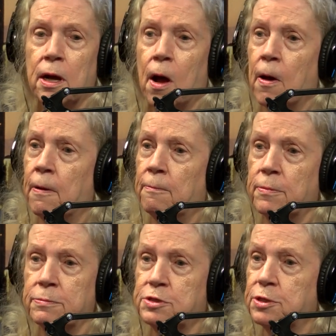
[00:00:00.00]

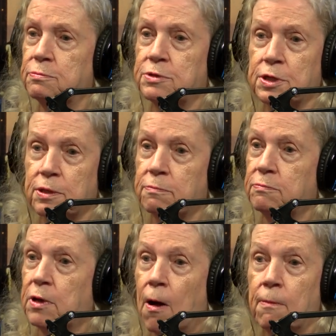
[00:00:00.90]
Um, to, to
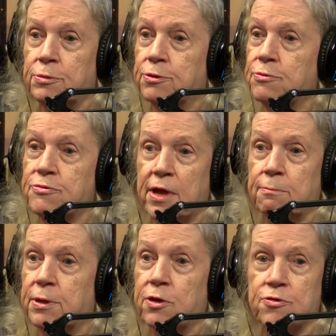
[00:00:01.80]
come to
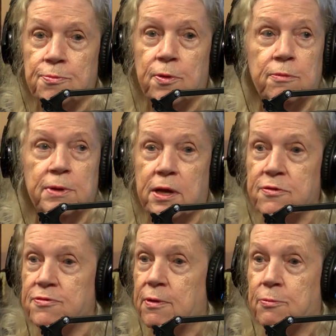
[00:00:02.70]
St. Petersburg
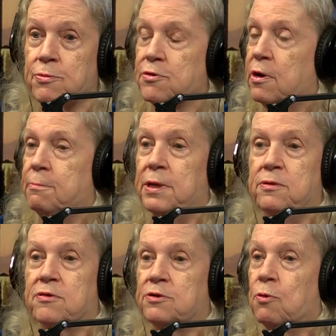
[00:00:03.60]
because it was going to
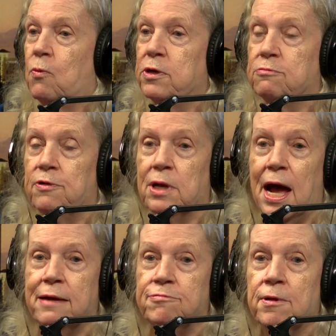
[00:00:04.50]
be such a wonderful
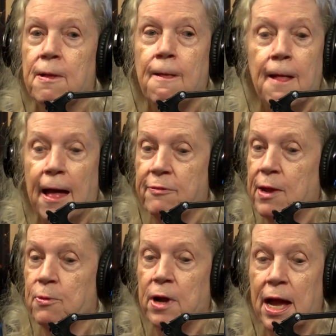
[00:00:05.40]
life, and
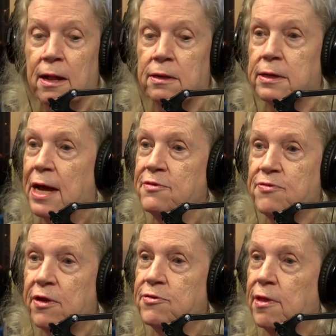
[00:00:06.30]
they were held
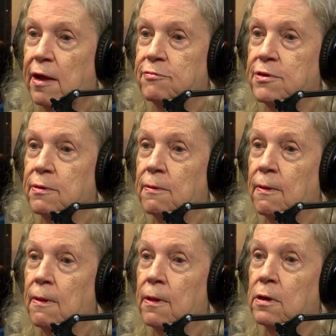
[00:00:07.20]
as sex slaves
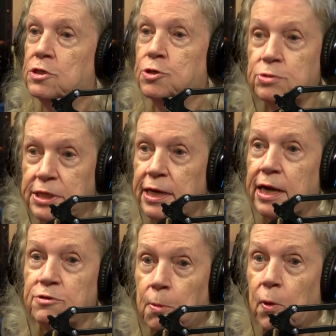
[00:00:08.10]
two
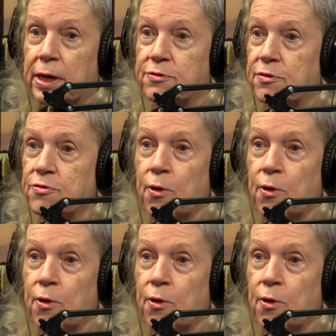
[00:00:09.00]
teenage boys.